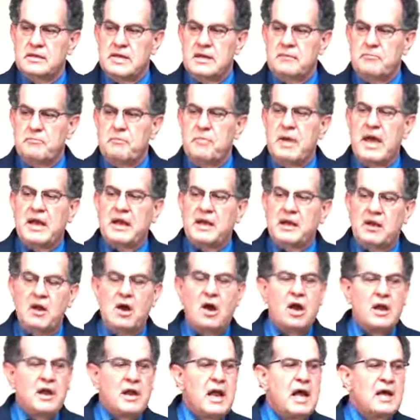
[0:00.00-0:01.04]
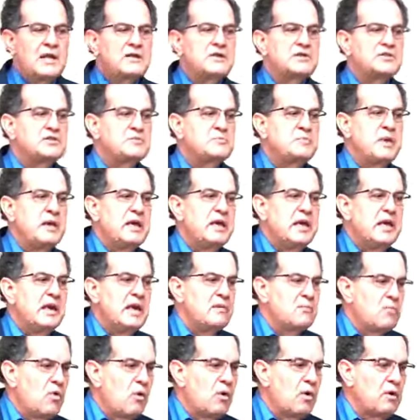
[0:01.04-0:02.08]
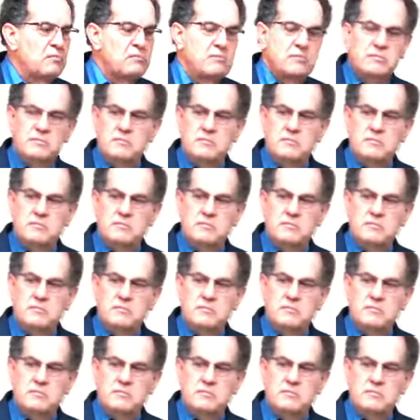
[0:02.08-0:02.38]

they begged God not to speak anymore.